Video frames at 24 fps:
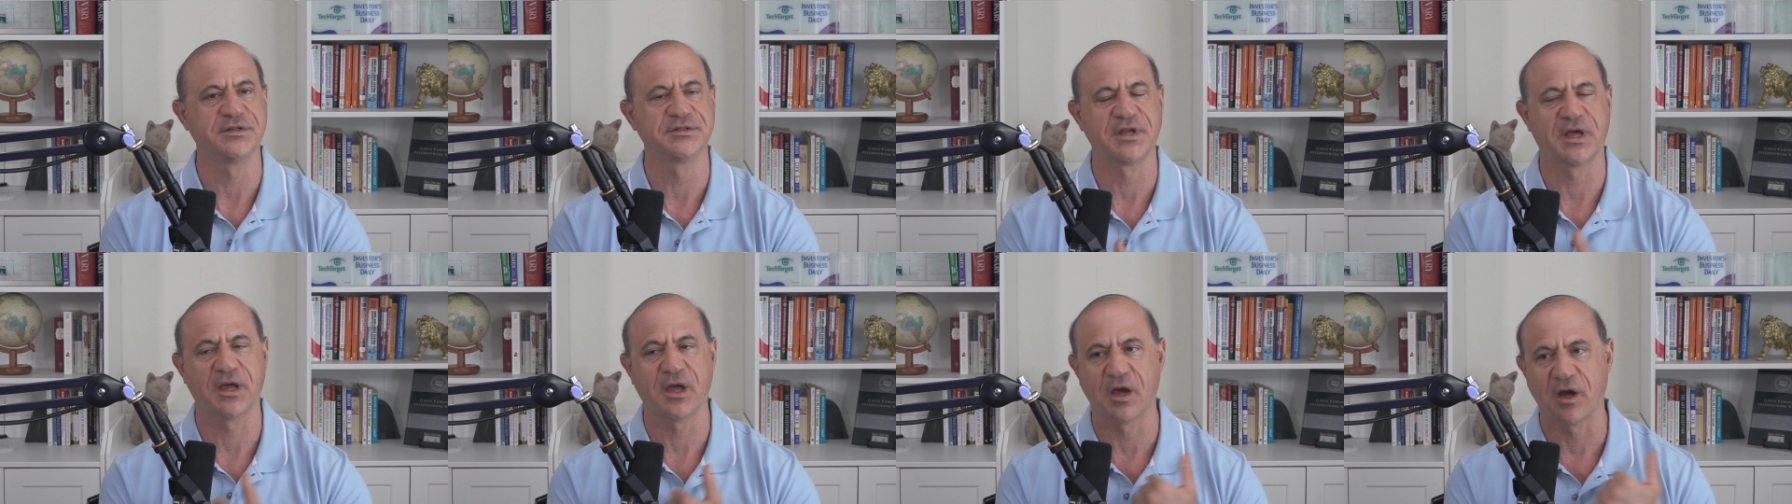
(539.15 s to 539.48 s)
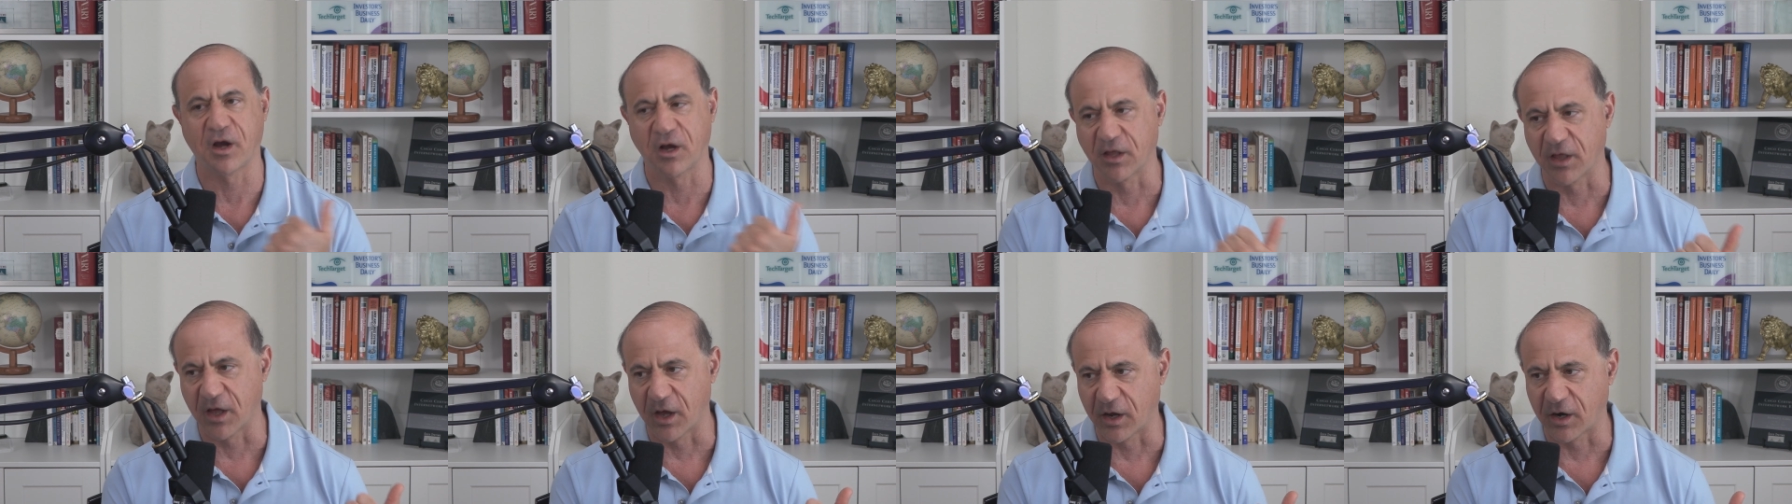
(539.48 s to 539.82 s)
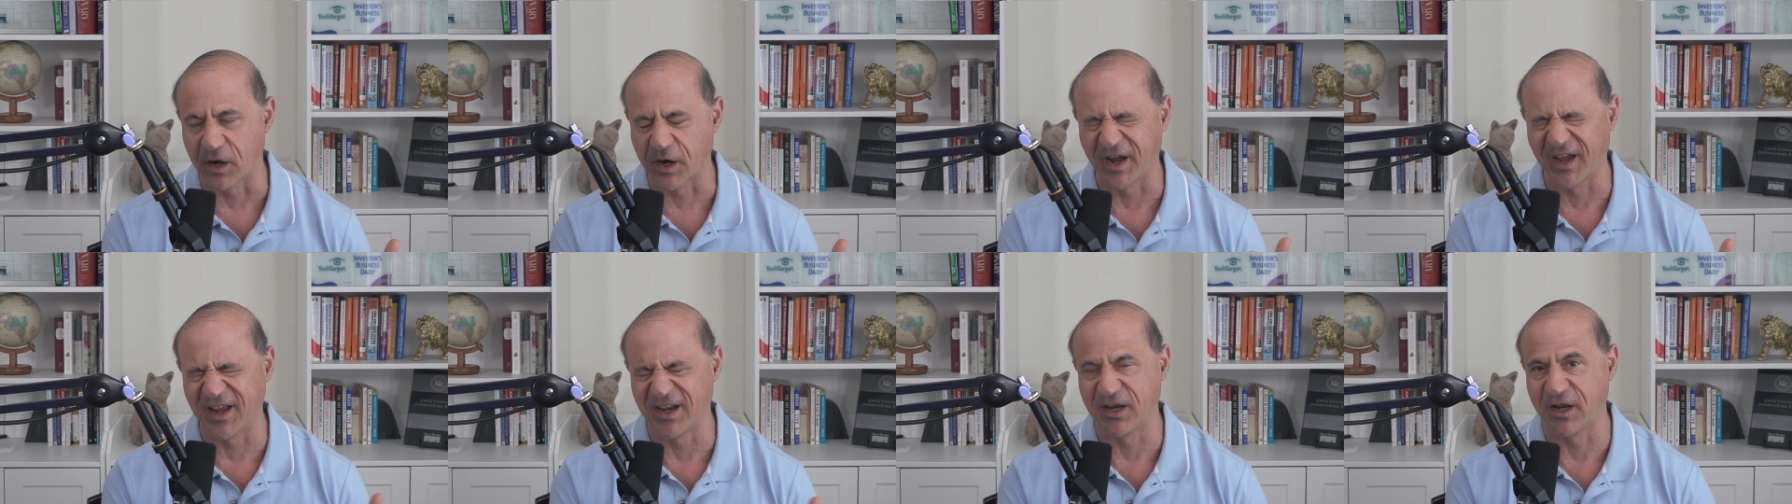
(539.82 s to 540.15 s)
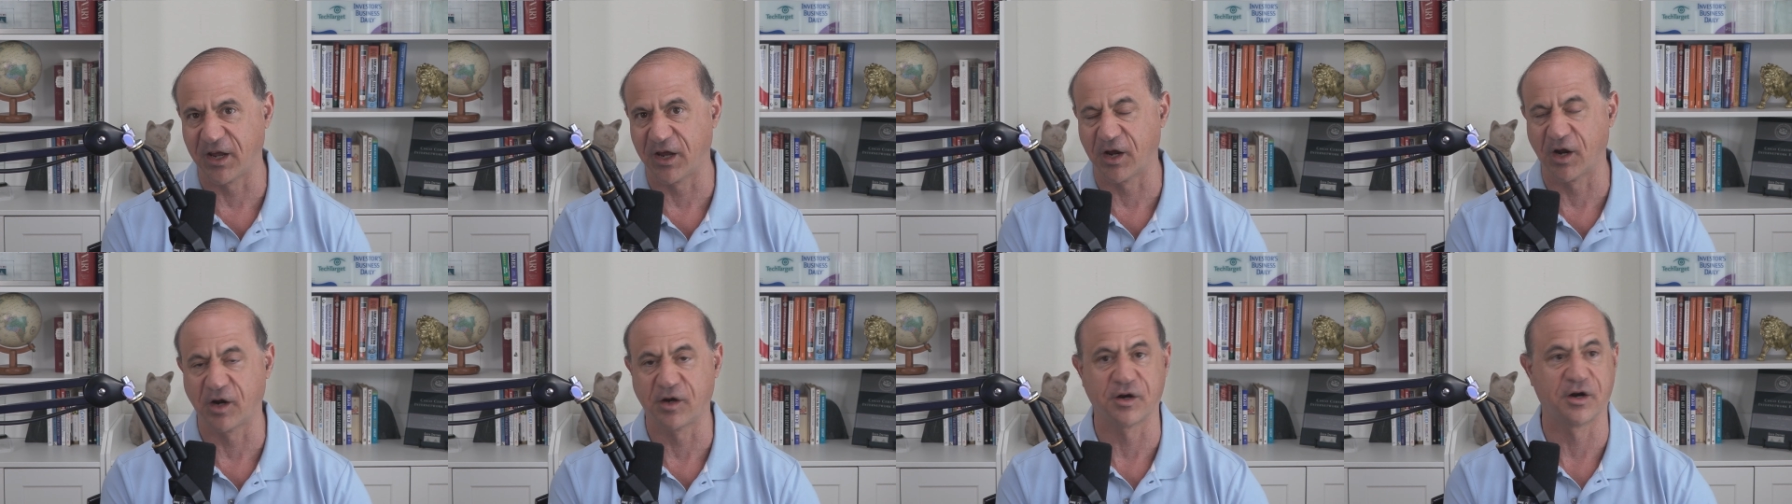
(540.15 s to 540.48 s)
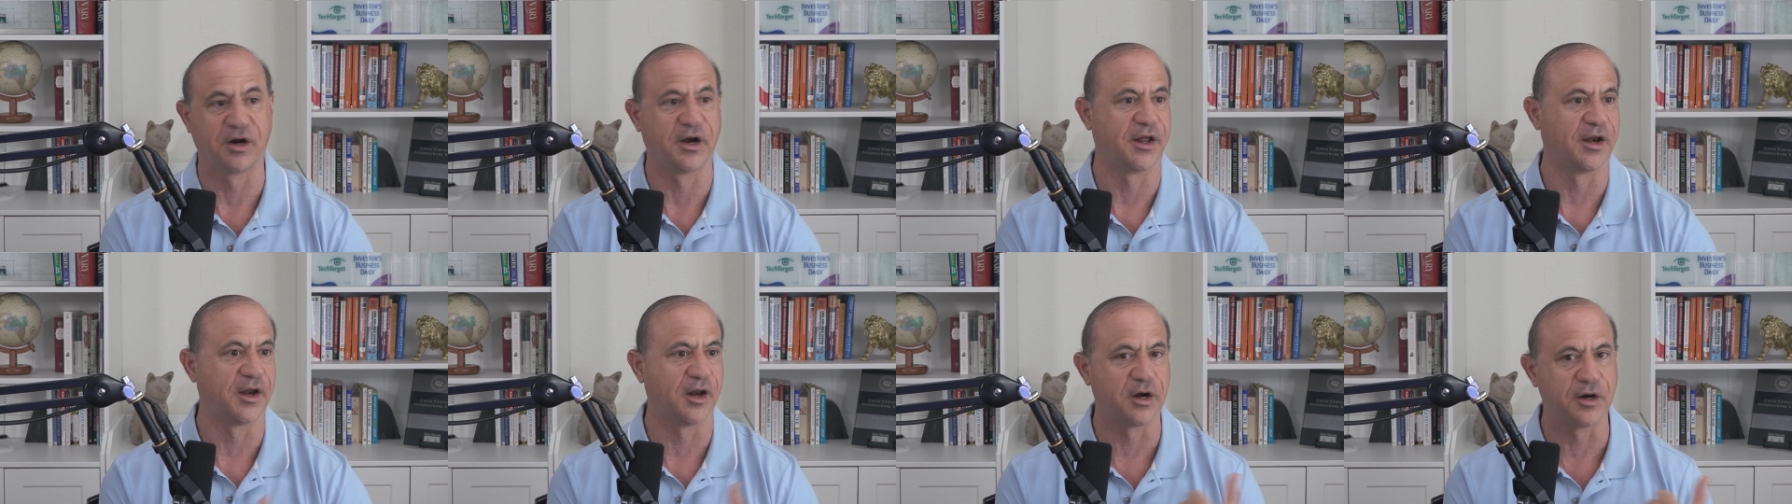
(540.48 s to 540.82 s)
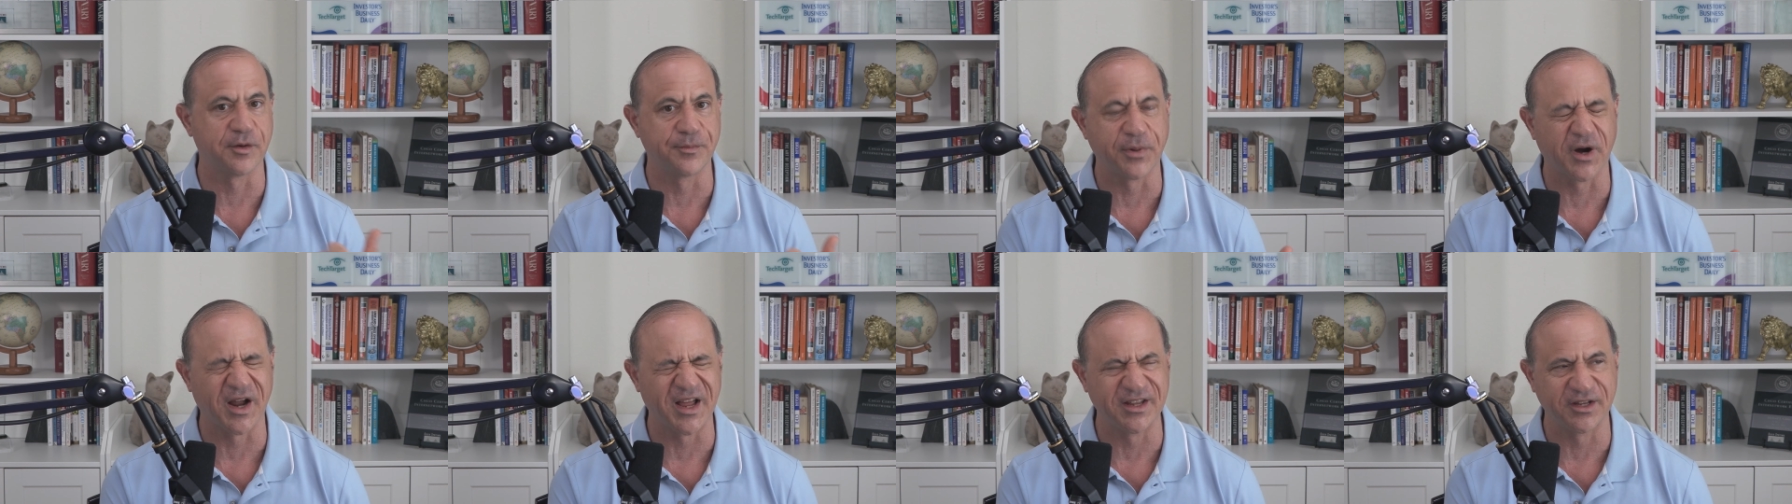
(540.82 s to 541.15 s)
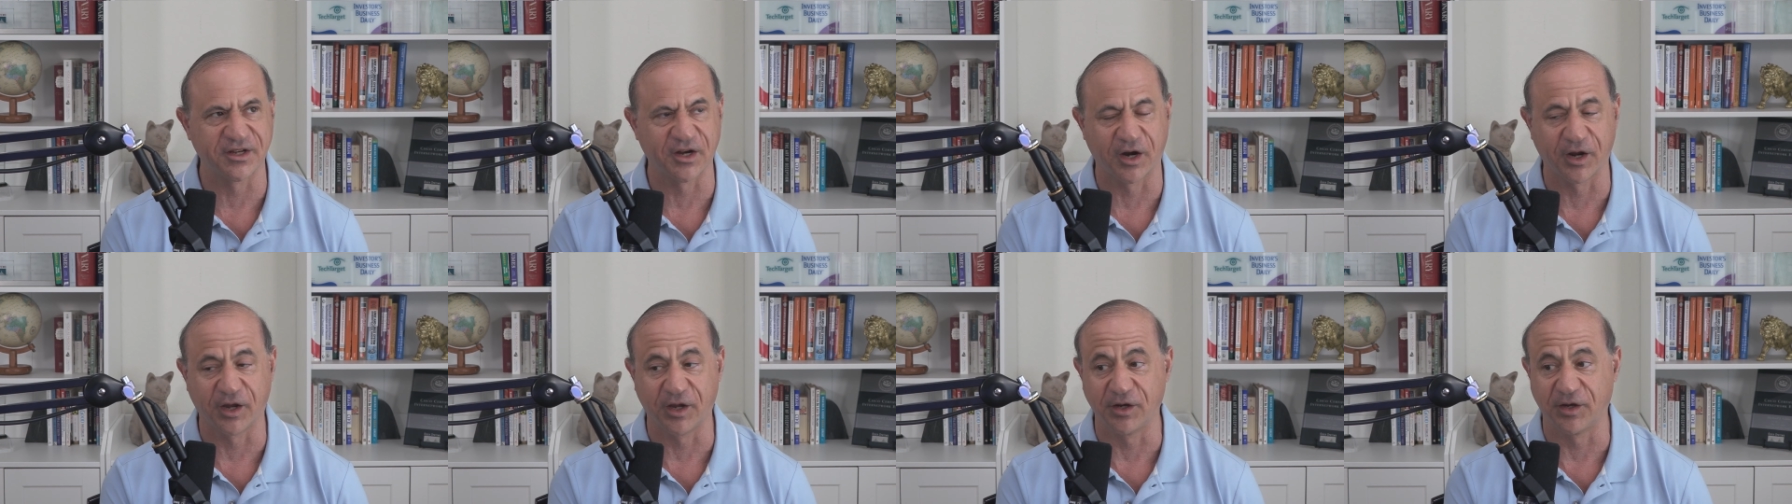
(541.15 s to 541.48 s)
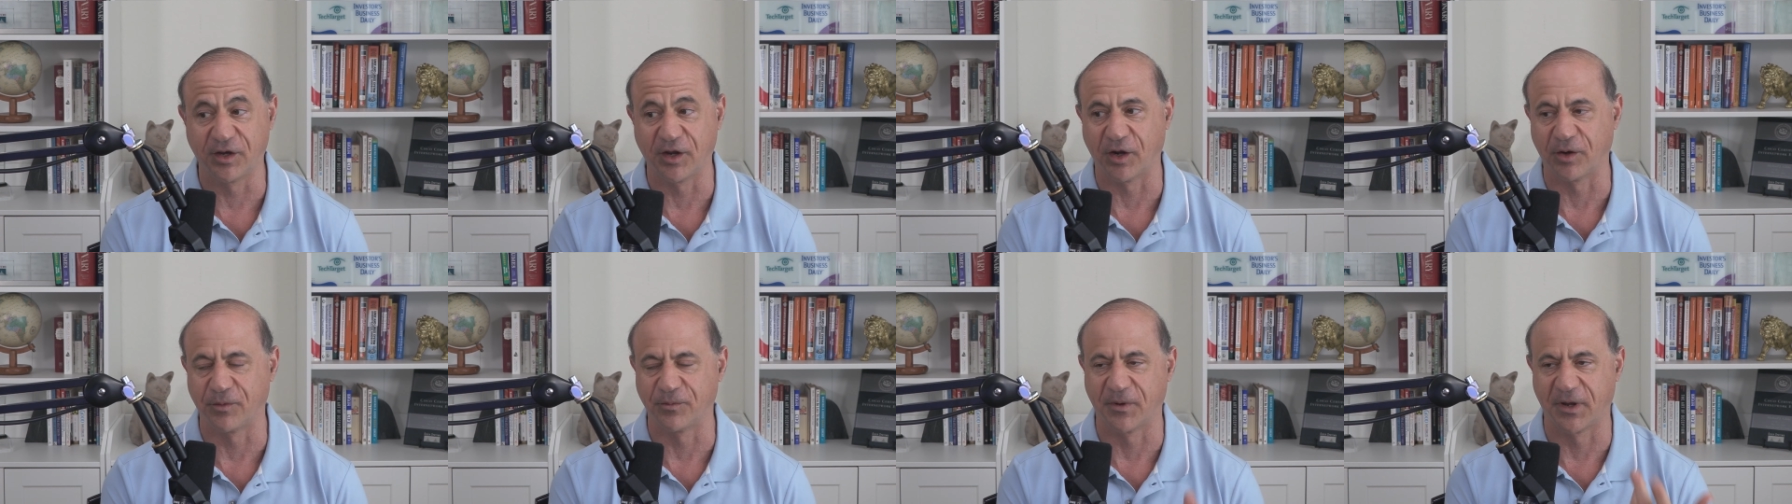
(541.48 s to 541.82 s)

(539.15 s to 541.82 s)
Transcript: say, a cloud architect or an enterprise architect,